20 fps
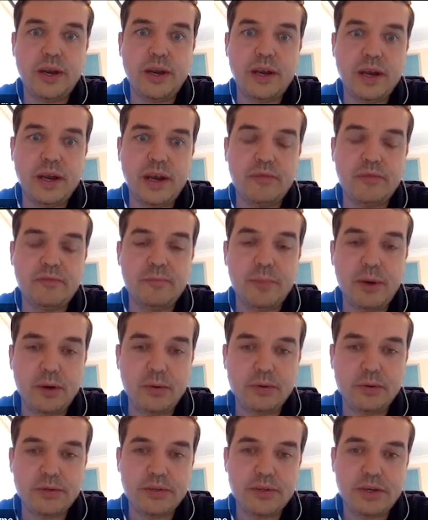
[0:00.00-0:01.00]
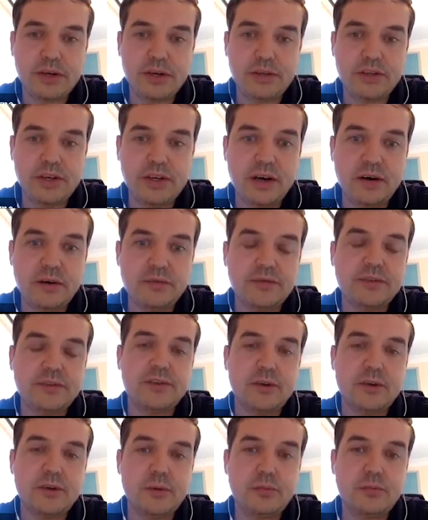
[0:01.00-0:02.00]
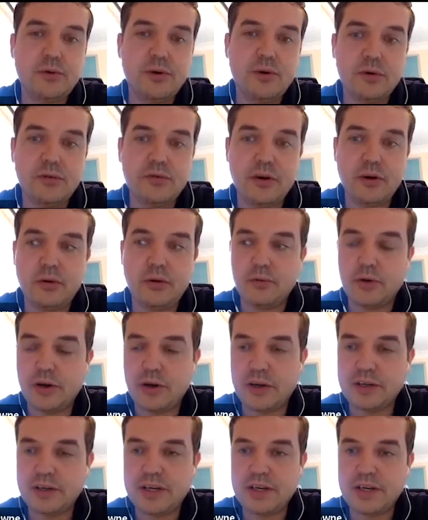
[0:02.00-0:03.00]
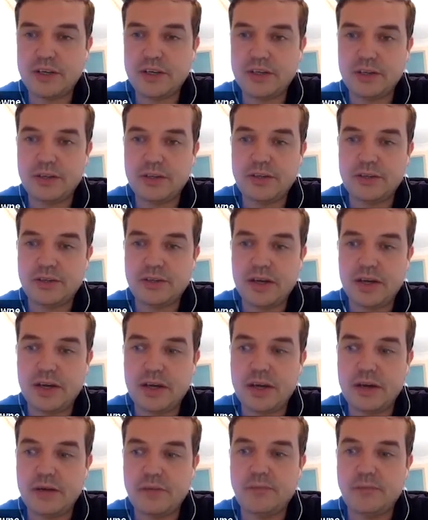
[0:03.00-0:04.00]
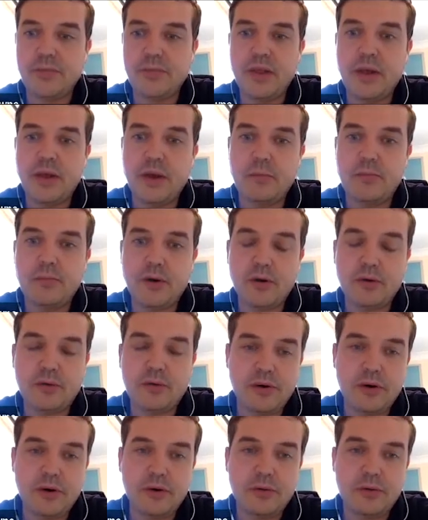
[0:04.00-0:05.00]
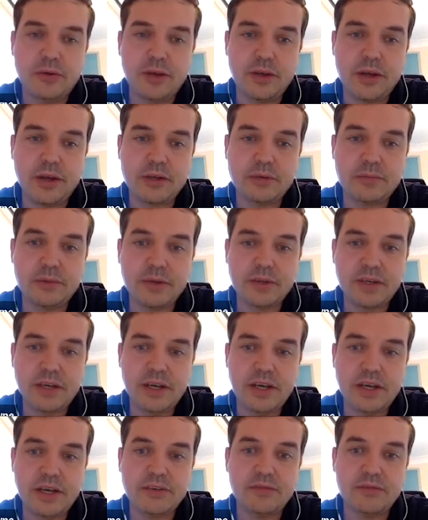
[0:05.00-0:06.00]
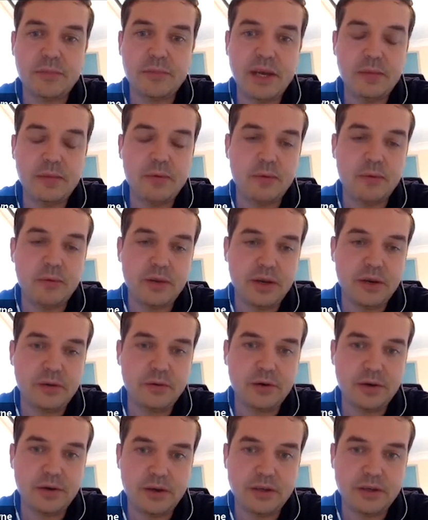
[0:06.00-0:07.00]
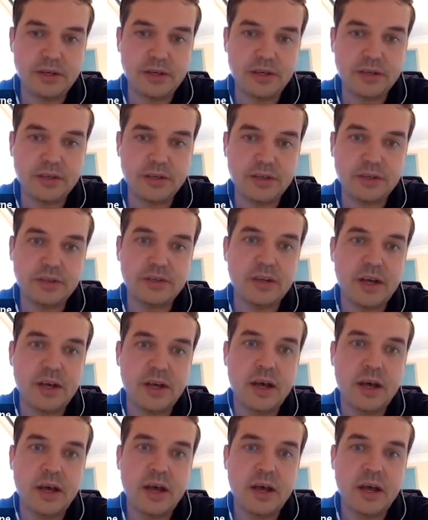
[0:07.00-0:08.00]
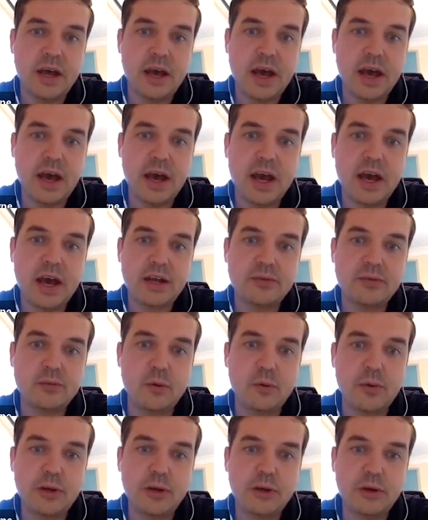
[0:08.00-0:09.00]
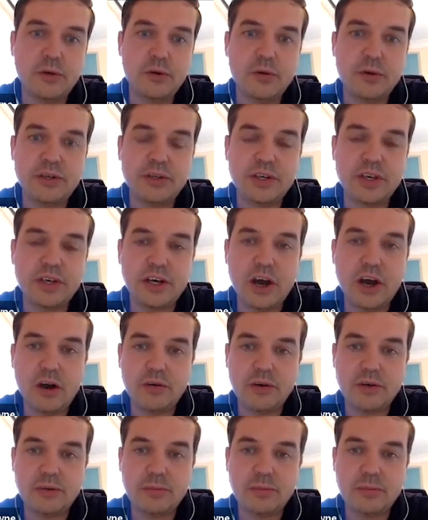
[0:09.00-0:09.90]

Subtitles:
have built ourselves to profile organizations, profile the expertise of people within organizations. And what we do is encourage